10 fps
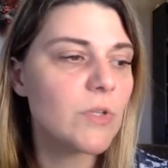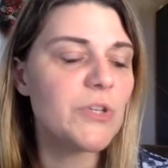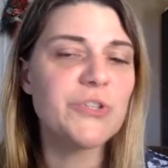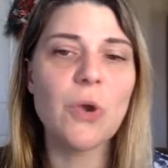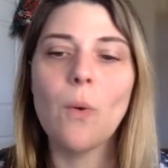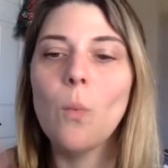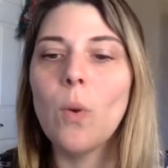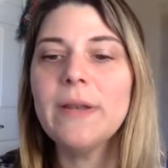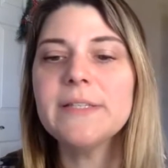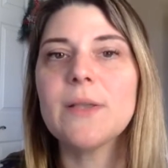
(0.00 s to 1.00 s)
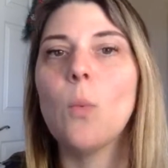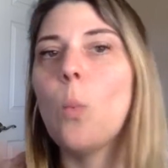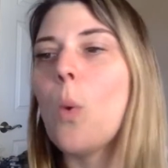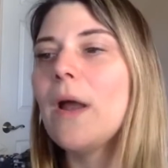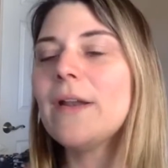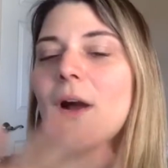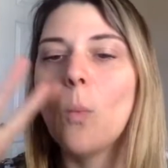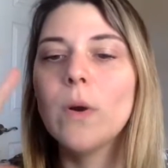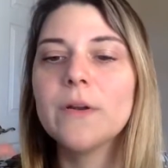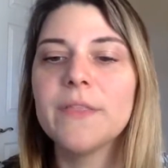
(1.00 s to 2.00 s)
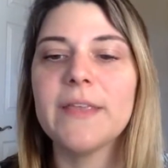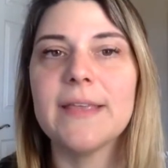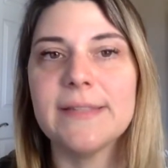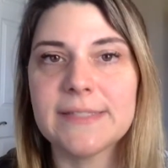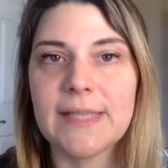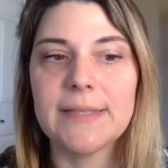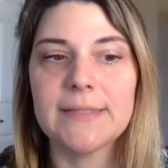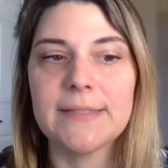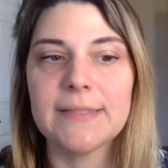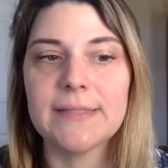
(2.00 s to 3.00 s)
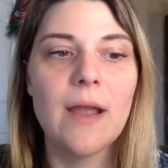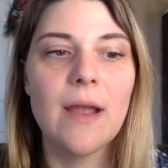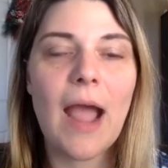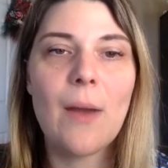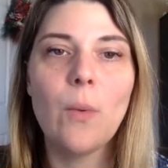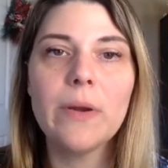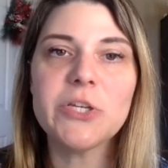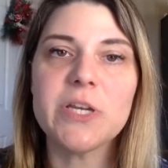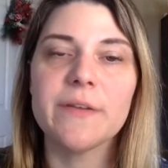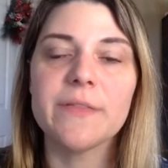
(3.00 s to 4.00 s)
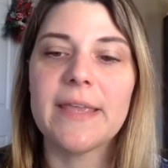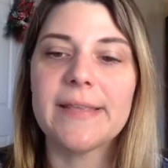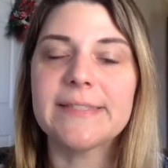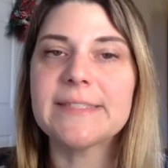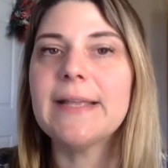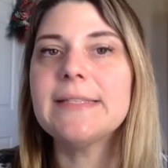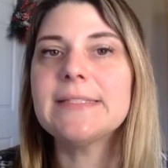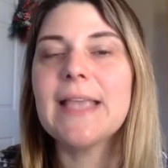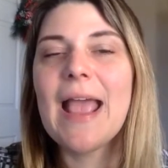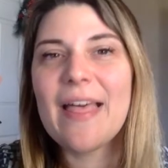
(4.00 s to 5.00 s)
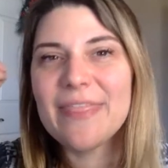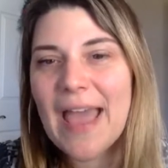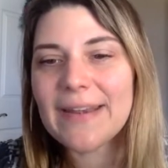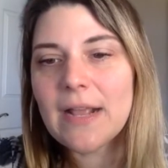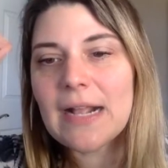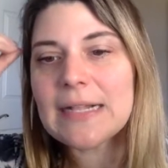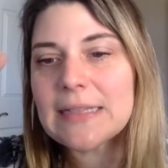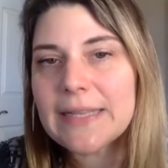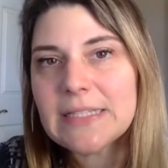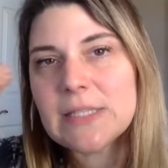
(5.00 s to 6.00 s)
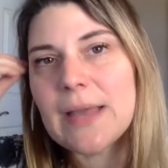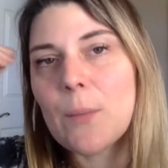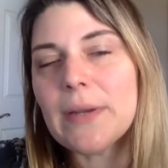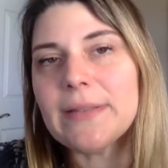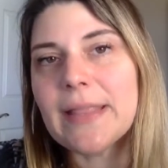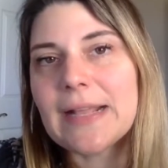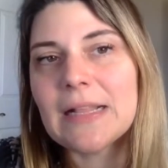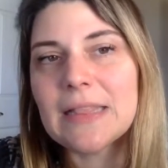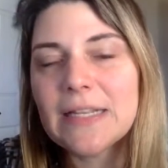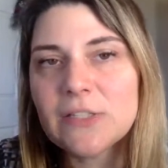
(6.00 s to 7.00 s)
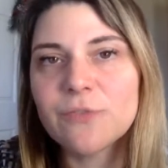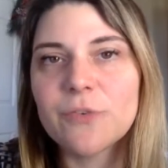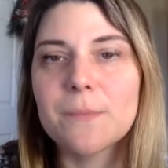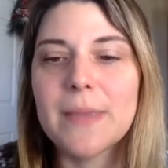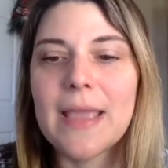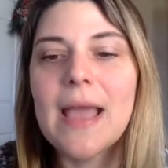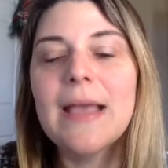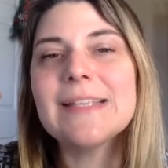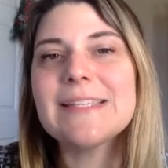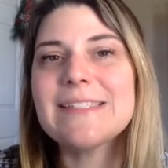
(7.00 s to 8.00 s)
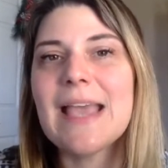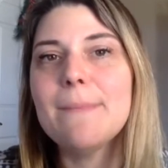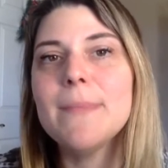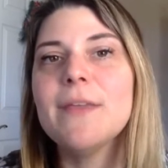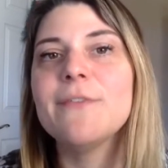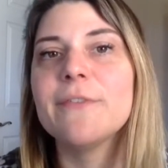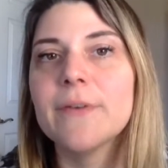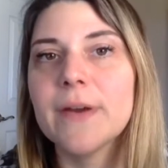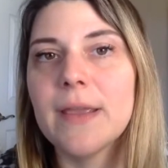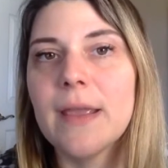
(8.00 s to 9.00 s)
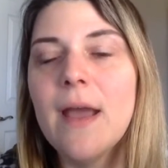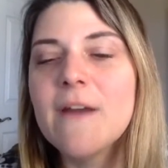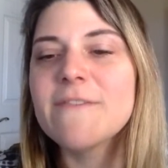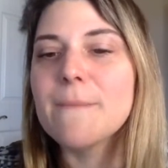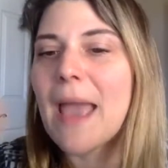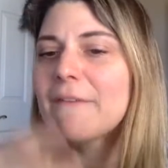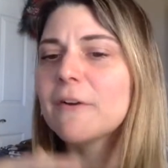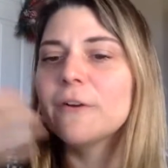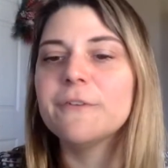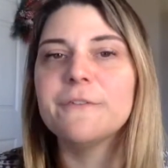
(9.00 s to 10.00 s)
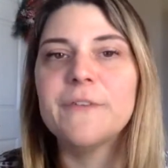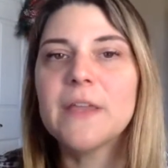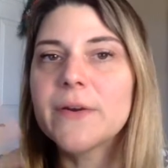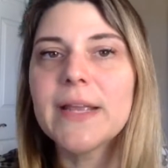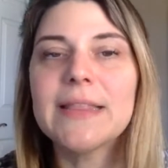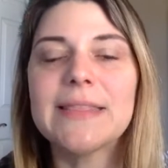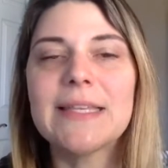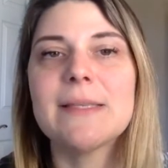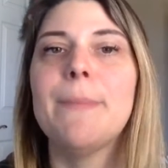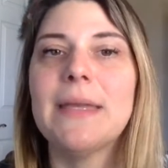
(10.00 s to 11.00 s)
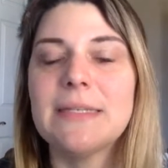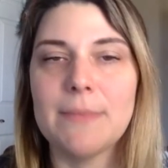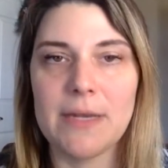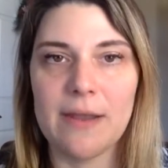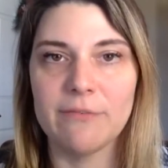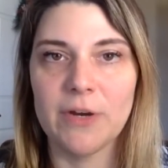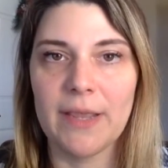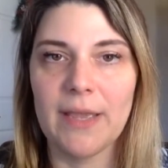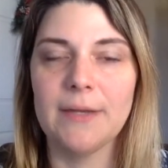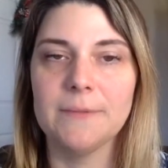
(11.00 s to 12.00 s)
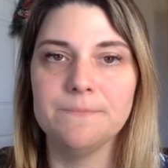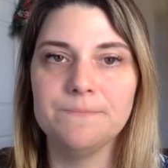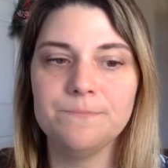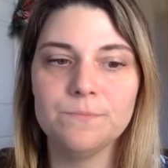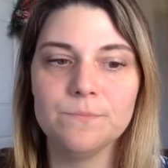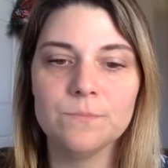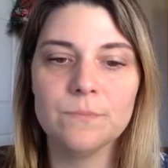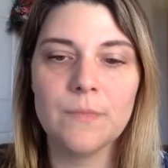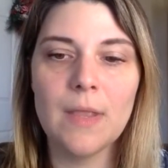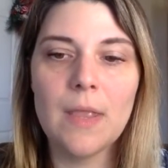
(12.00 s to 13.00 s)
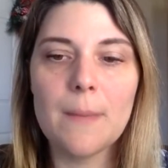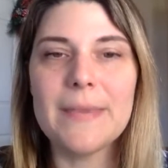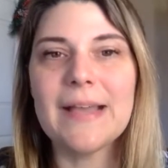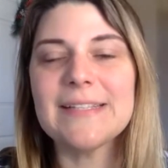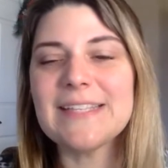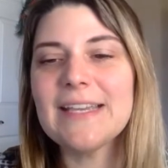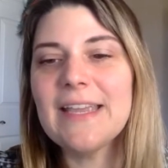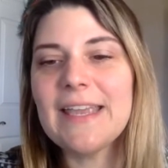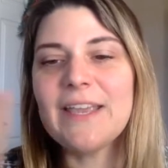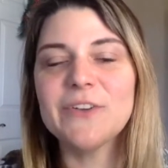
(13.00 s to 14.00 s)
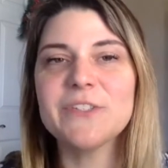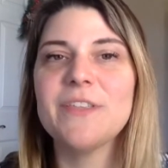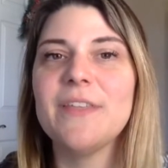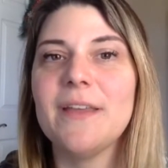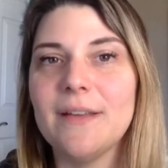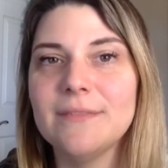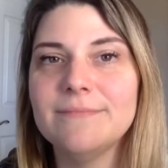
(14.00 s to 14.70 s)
So what are the insights here? I want to share the insights that when they clicked for me, set me free from ever fearing this abandonment ever again. Because here's the thing.